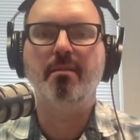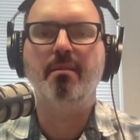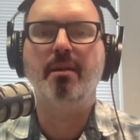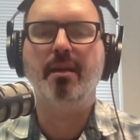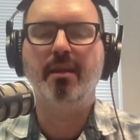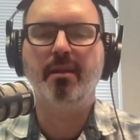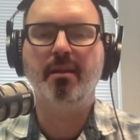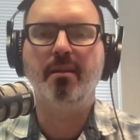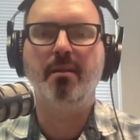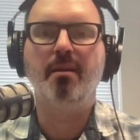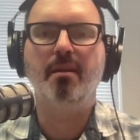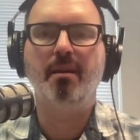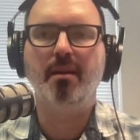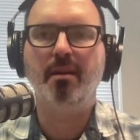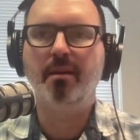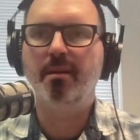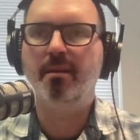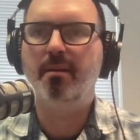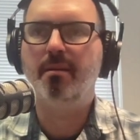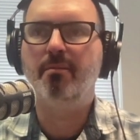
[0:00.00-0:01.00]
and
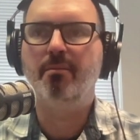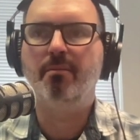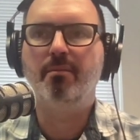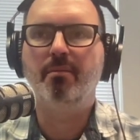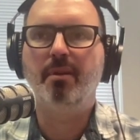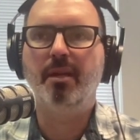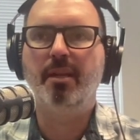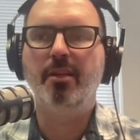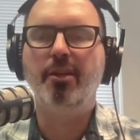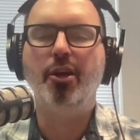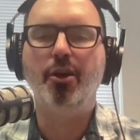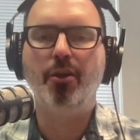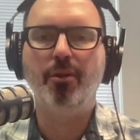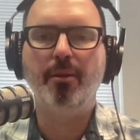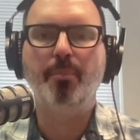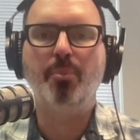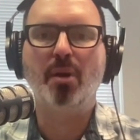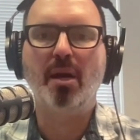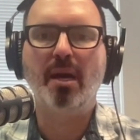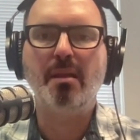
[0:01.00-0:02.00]
know
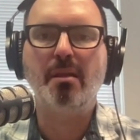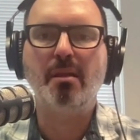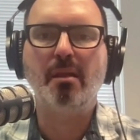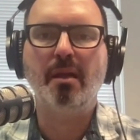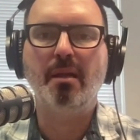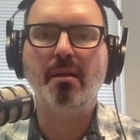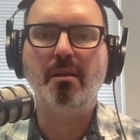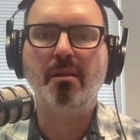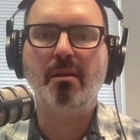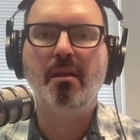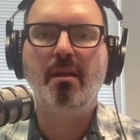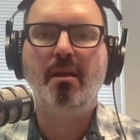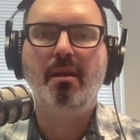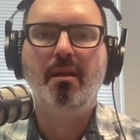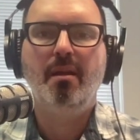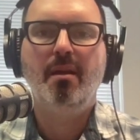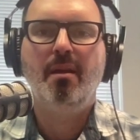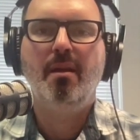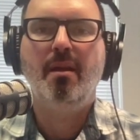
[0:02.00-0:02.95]
the process. I